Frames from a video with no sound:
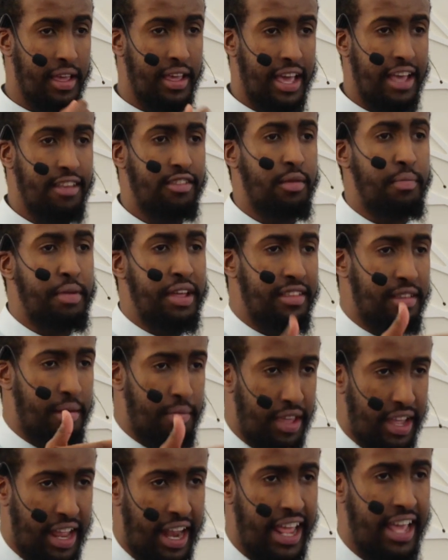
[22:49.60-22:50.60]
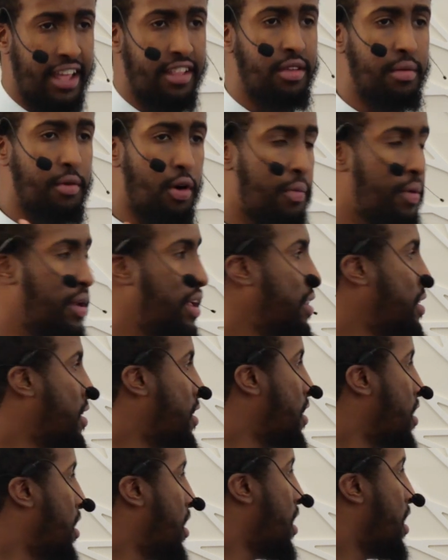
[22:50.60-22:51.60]
yeah it's to bring something clear to open it
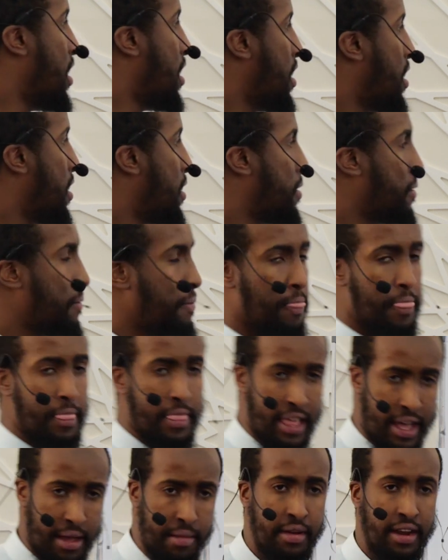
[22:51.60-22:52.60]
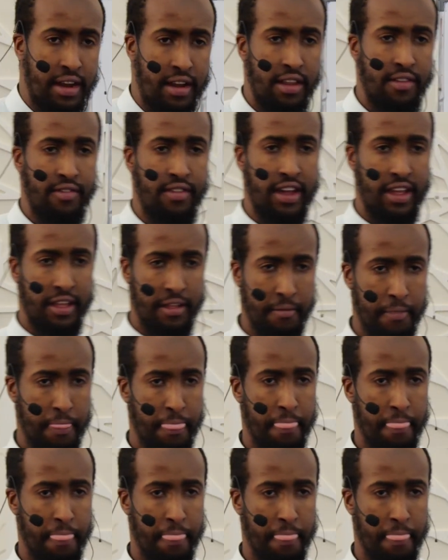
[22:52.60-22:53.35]
now I'm clarifying